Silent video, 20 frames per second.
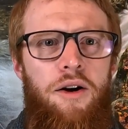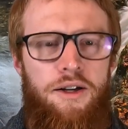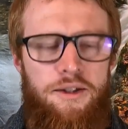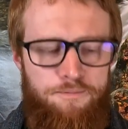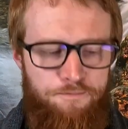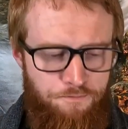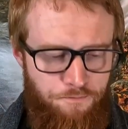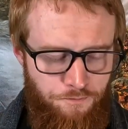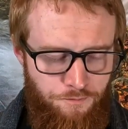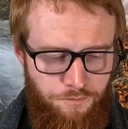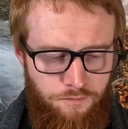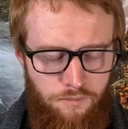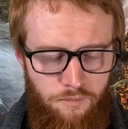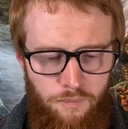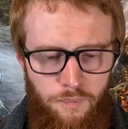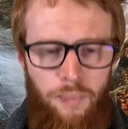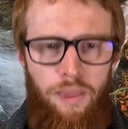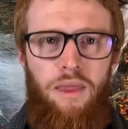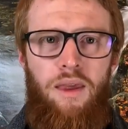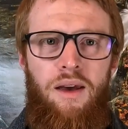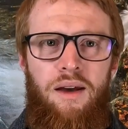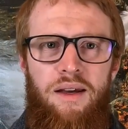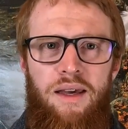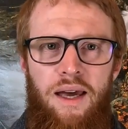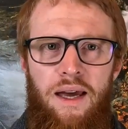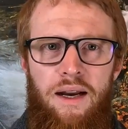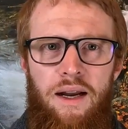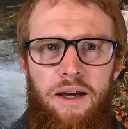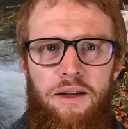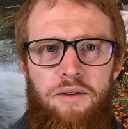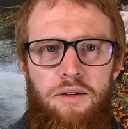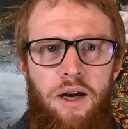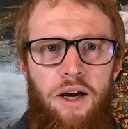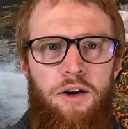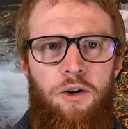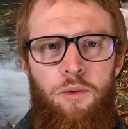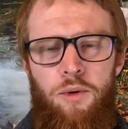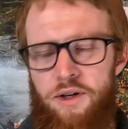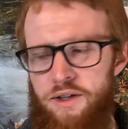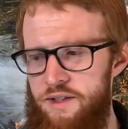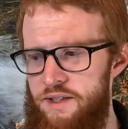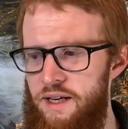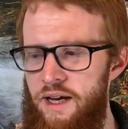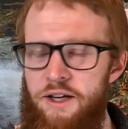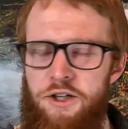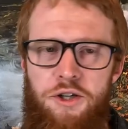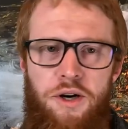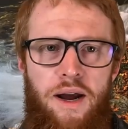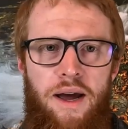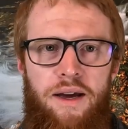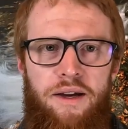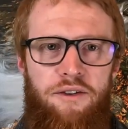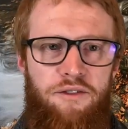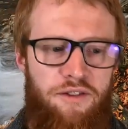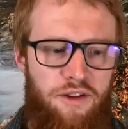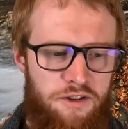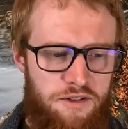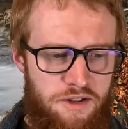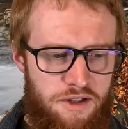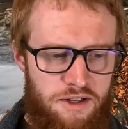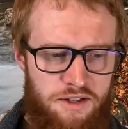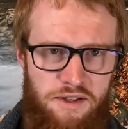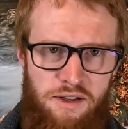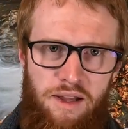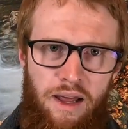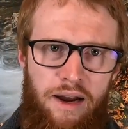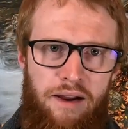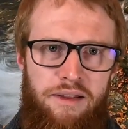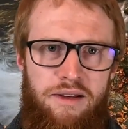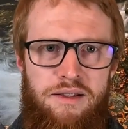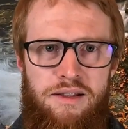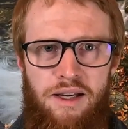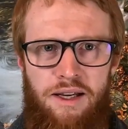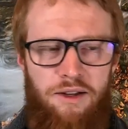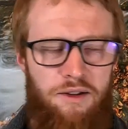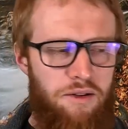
And again, I don't want to sidetrack of there's a lot of these like